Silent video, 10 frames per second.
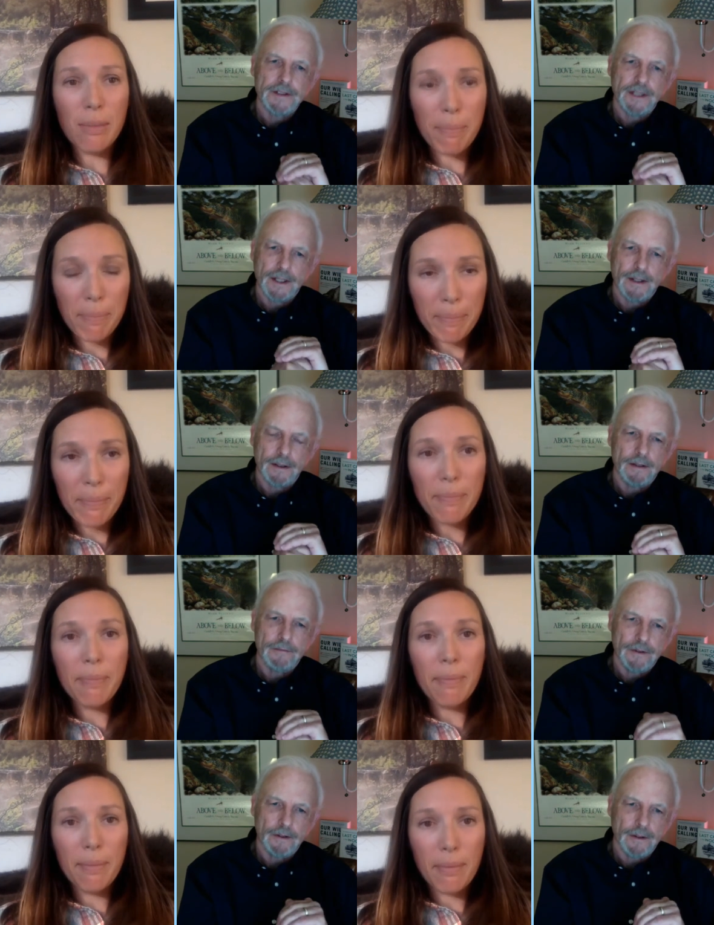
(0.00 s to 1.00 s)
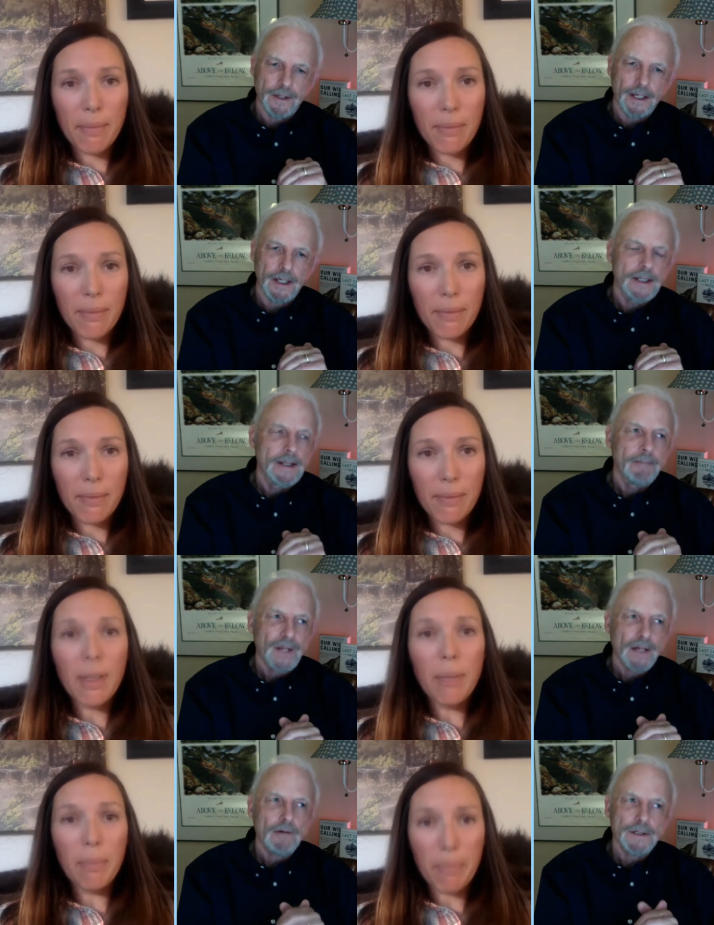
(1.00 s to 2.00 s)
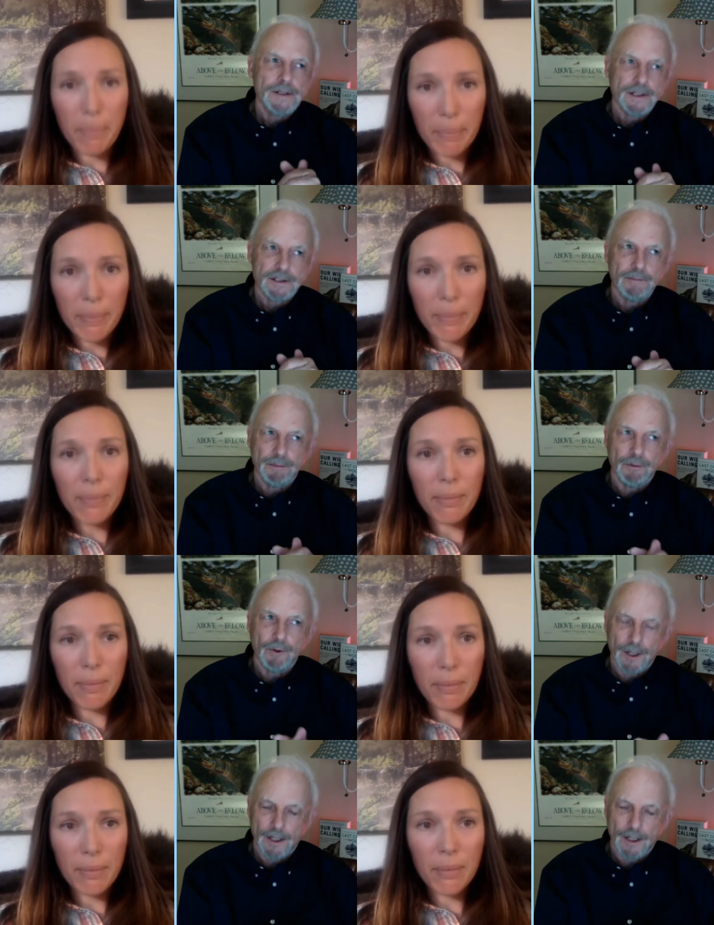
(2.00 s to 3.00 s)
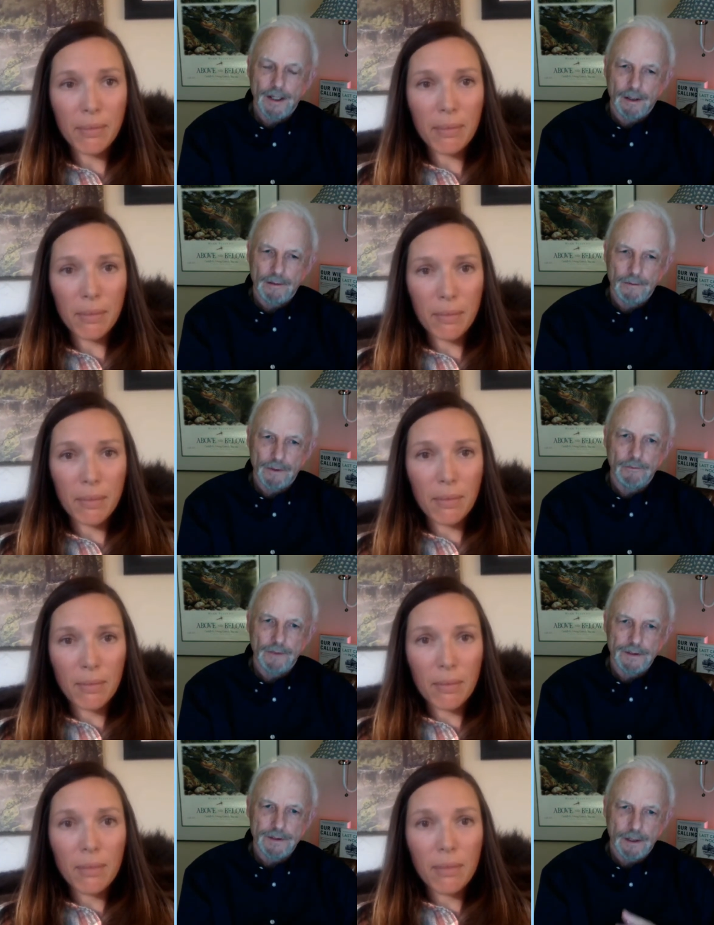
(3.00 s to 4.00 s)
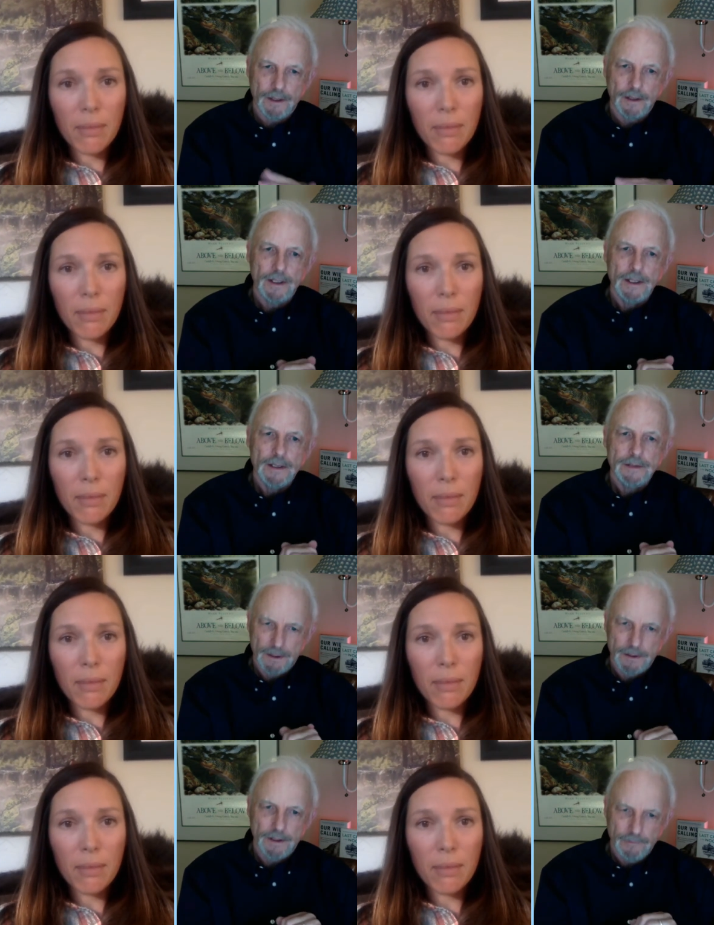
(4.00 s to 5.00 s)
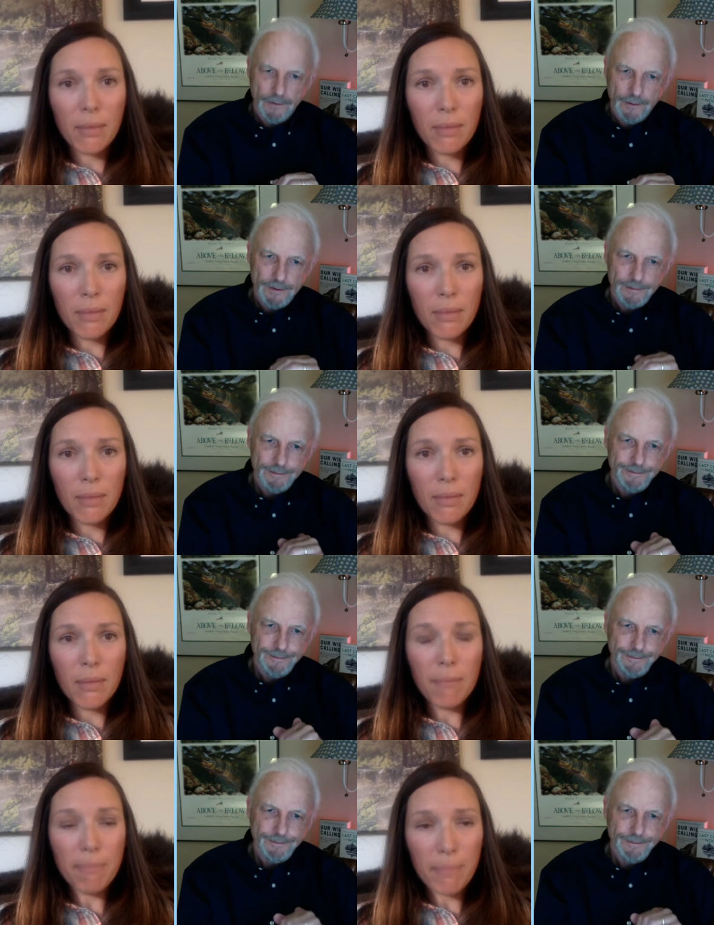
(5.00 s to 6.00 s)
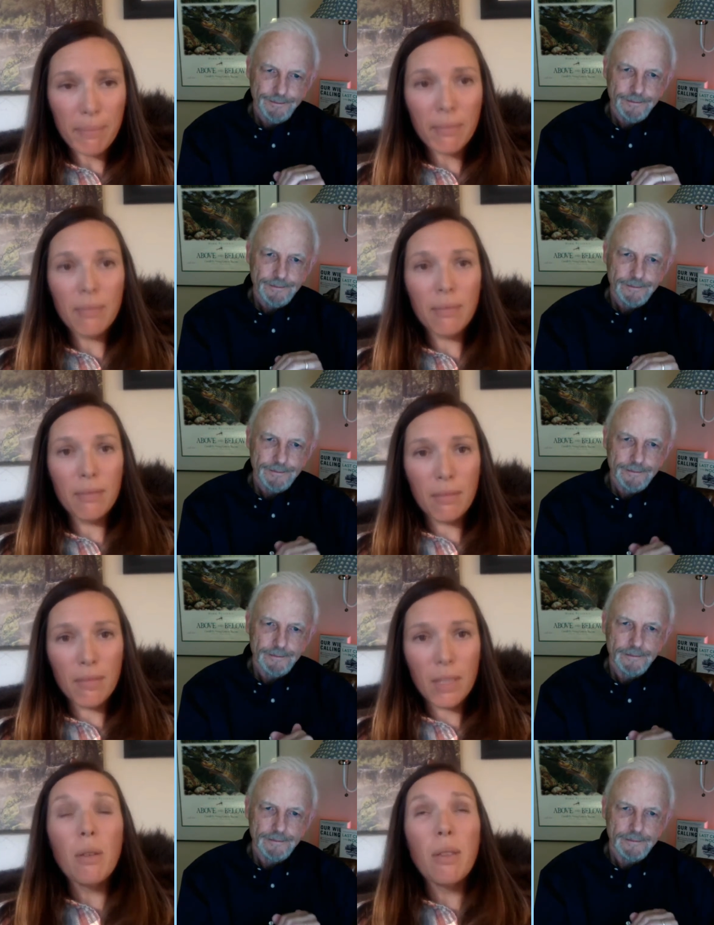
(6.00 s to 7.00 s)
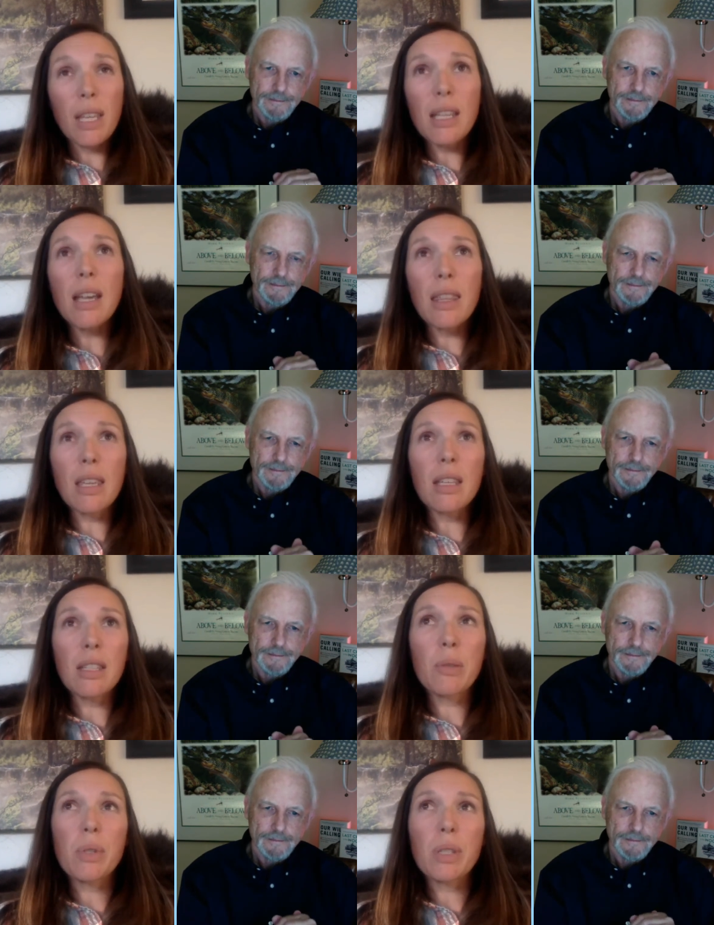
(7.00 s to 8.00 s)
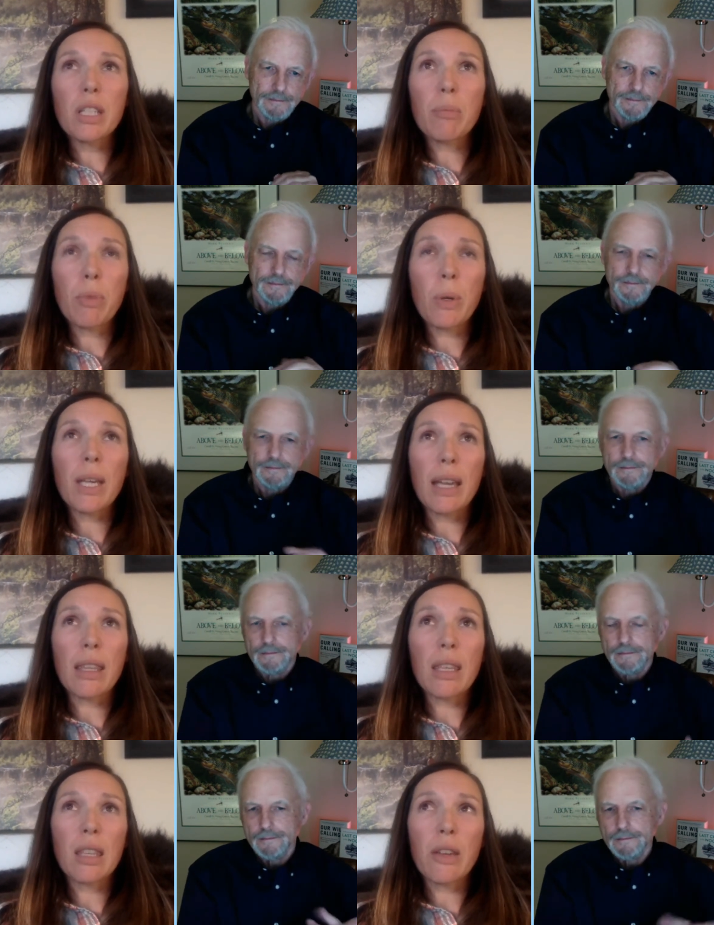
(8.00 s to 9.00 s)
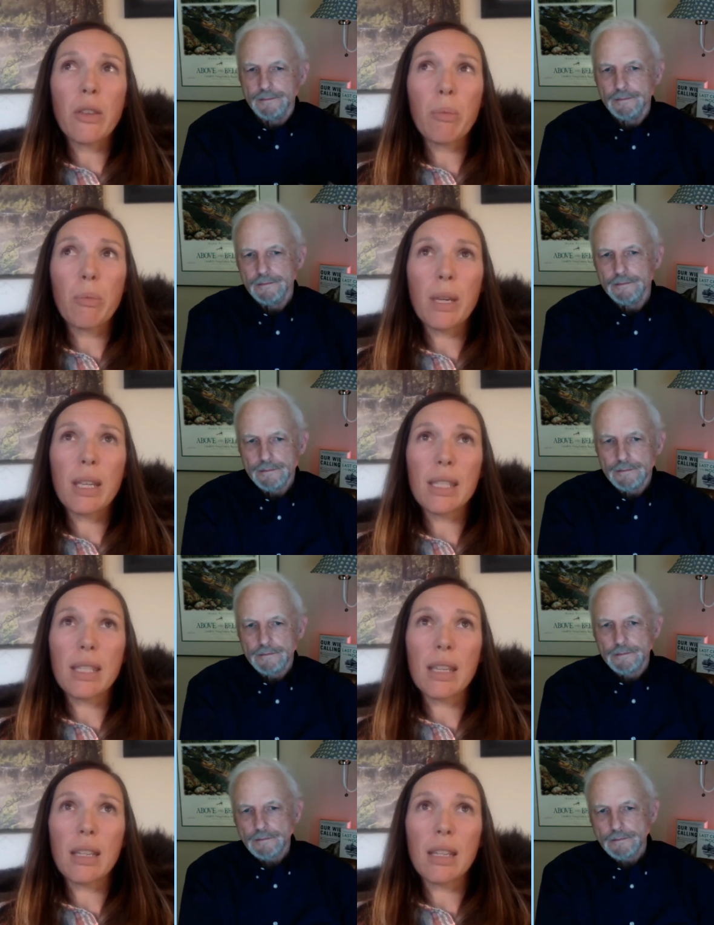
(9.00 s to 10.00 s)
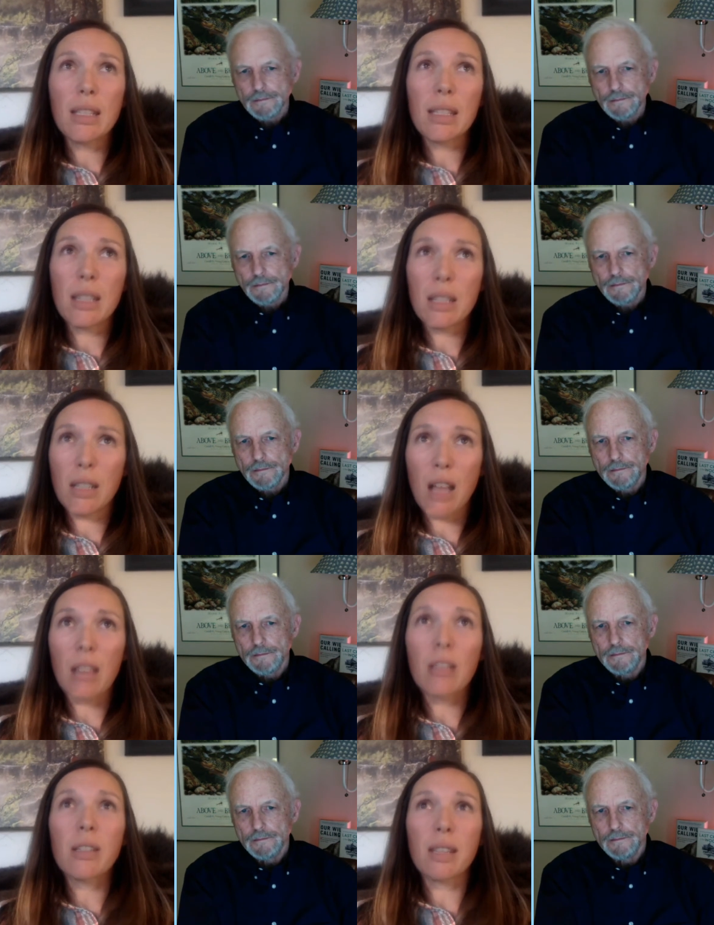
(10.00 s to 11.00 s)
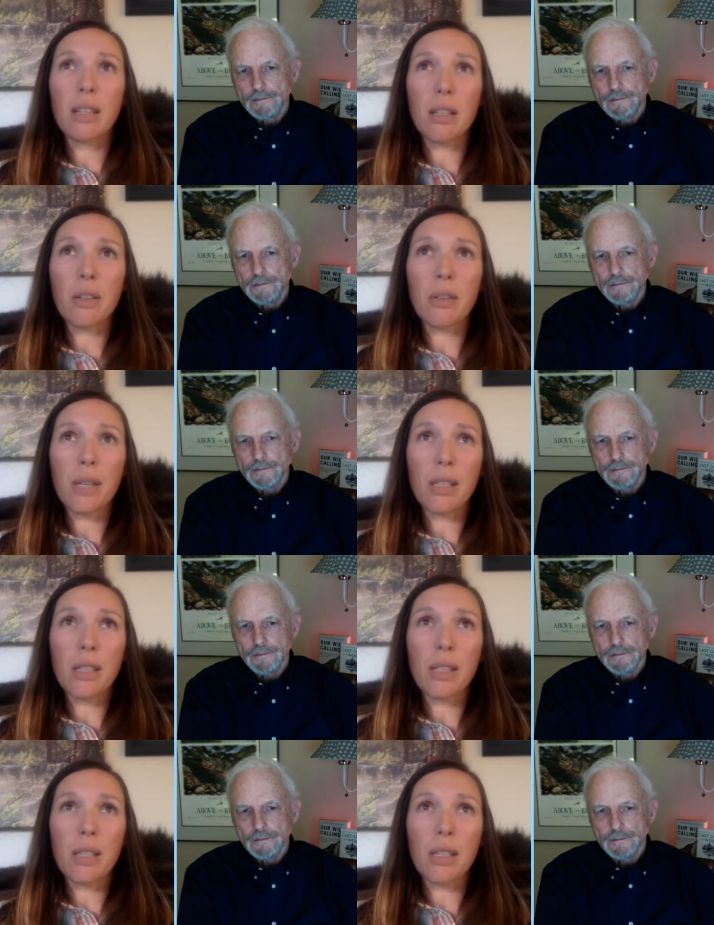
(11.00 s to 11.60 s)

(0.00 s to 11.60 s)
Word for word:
Speaker 1: die off and all that. That always has to be pointed out when we start judging folks.
Speaker 2: Mhm. that, I think that's a really good point. I think the other point is that it's their dollars that are going